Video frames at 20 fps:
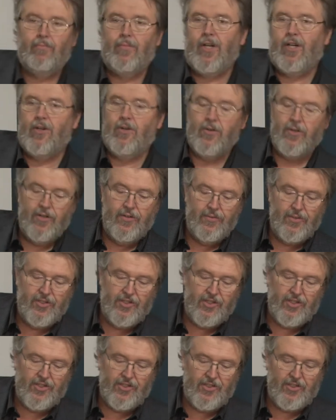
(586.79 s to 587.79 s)
power and
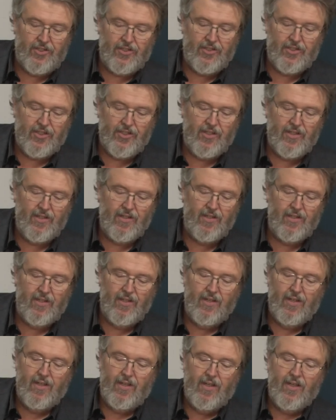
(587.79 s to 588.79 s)
resistance
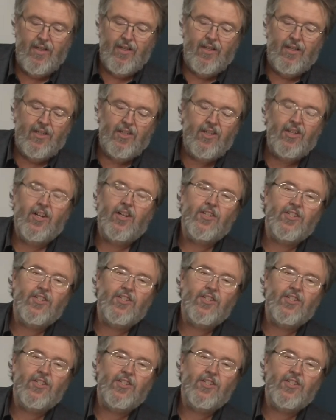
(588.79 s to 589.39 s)
you can